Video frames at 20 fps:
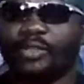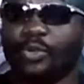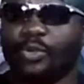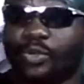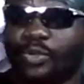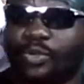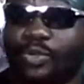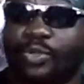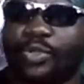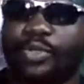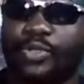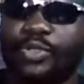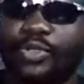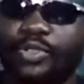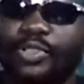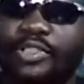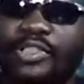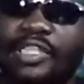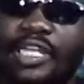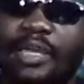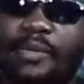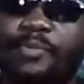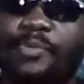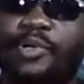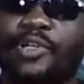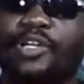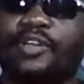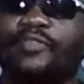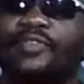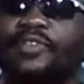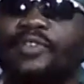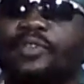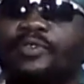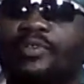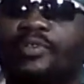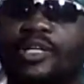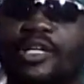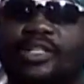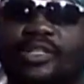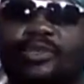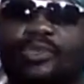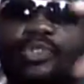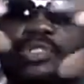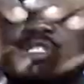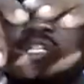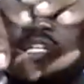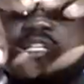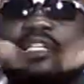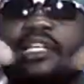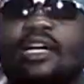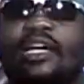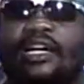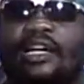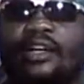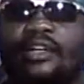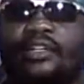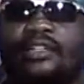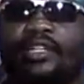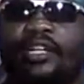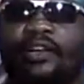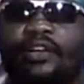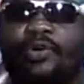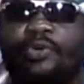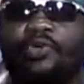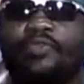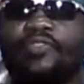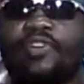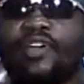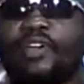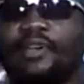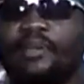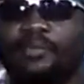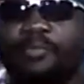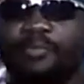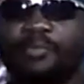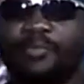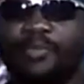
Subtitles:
took sample of this, because those are like near a river,